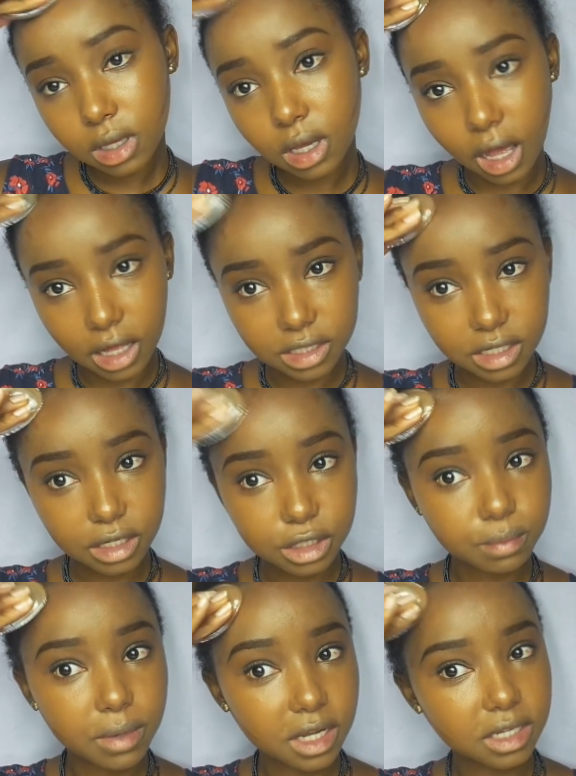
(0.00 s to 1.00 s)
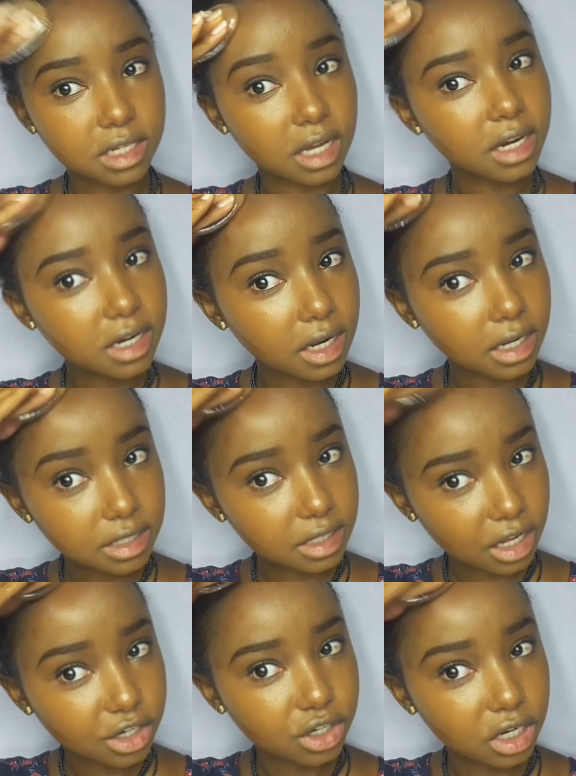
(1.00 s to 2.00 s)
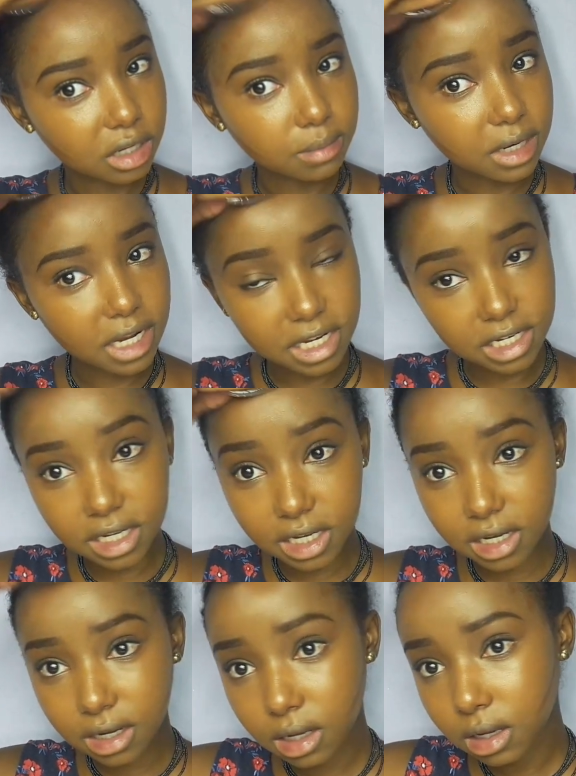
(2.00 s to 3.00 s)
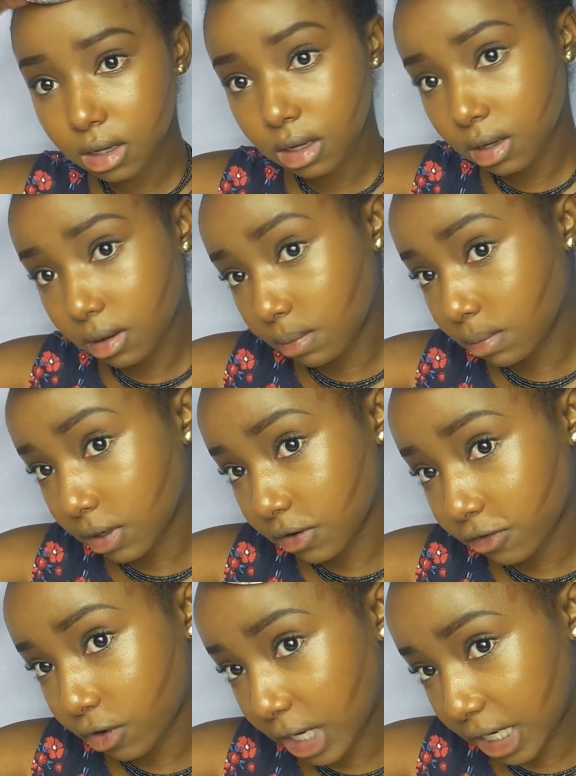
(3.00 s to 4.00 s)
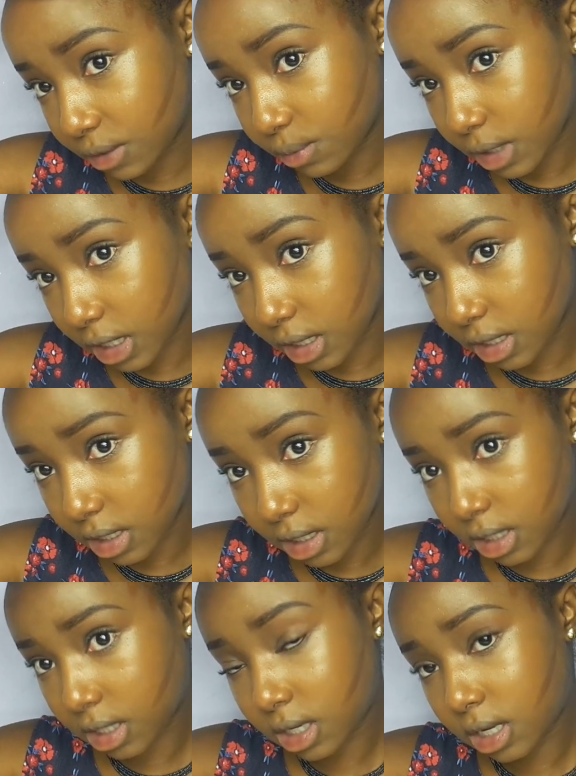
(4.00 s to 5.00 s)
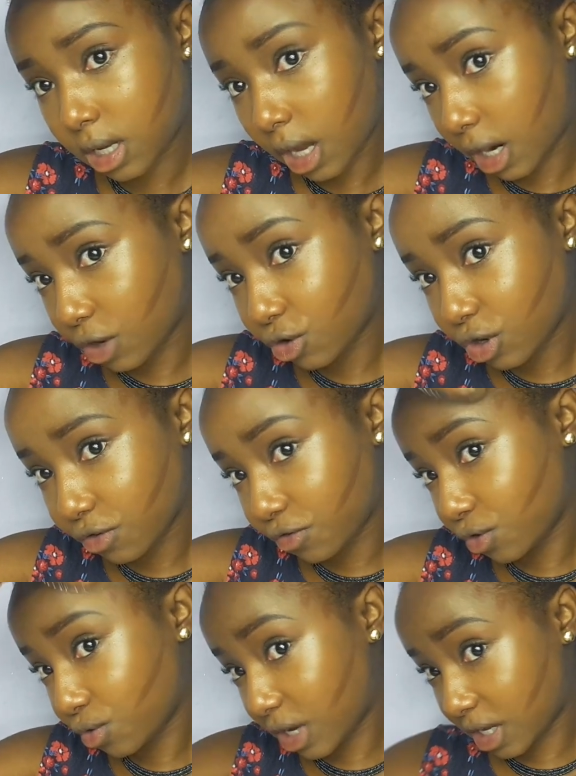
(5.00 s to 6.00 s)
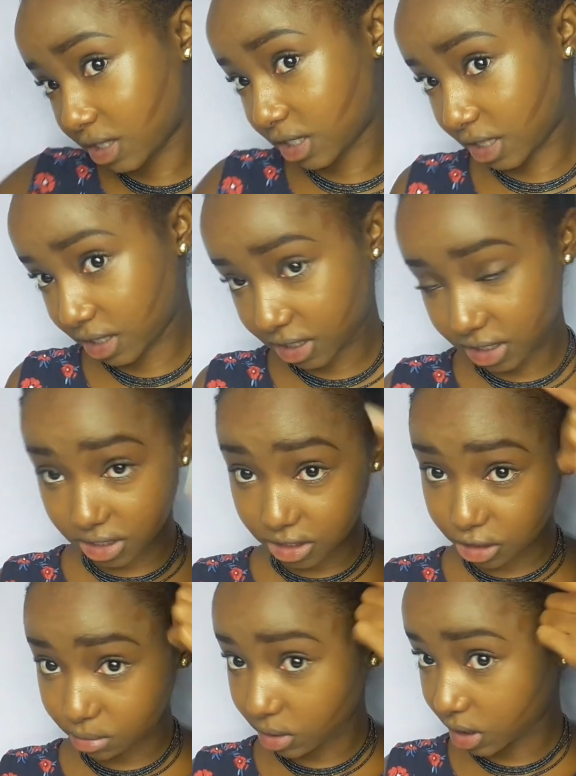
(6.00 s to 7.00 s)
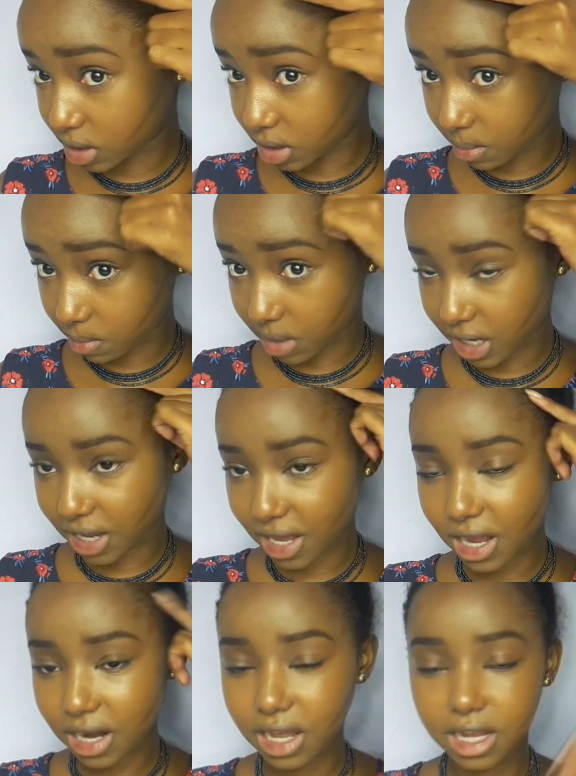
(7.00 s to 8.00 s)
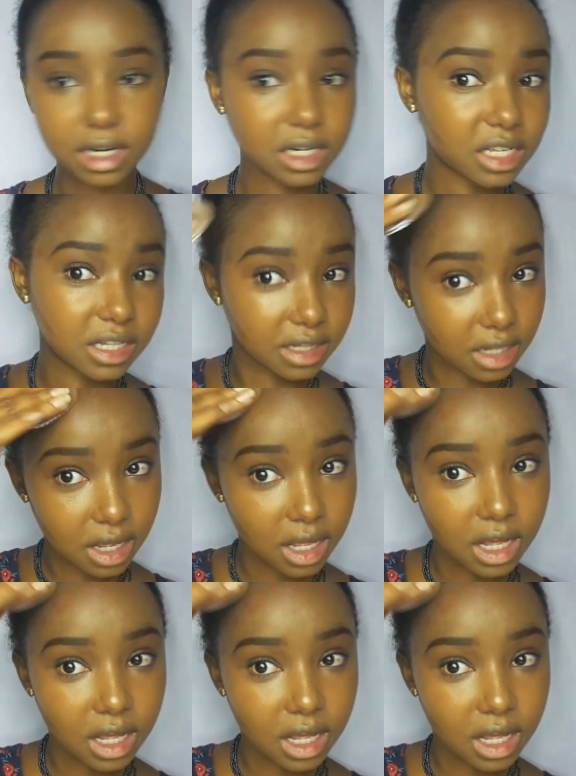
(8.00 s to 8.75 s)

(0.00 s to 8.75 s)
yeah, as expected, it's actually blending my forehead well. And I don't know if you guys can see this, but my hairline is